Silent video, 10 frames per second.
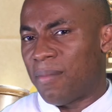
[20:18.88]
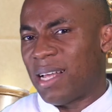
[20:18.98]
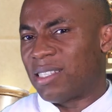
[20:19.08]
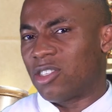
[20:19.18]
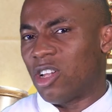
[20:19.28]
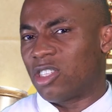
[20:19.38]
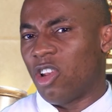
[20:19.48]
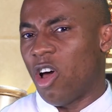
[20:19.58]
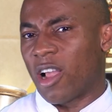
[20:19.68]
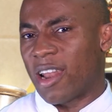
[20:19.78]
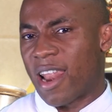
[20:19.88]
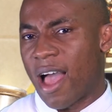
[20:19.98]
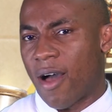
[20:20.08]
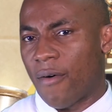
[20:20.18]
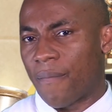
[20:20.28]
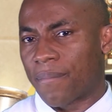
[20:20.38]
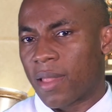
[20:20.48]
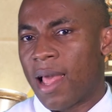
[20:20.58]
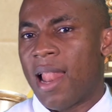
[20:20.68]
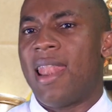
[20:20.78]
Mass is not longer now.
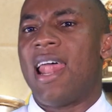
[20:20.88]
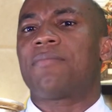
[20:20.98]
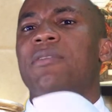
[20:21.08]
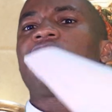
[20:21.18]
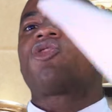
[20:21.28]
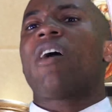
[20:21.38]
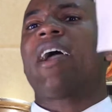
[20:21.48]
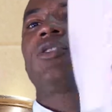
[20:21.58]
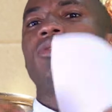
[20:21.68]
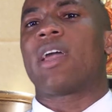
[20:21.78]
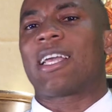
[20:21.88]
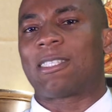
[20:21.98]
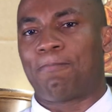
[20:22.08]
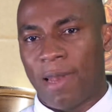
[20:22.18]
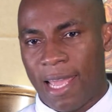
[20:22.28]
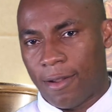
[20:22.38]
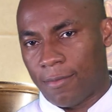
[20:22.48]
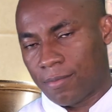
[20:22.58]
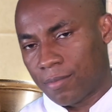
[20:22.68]
Let me try to explain.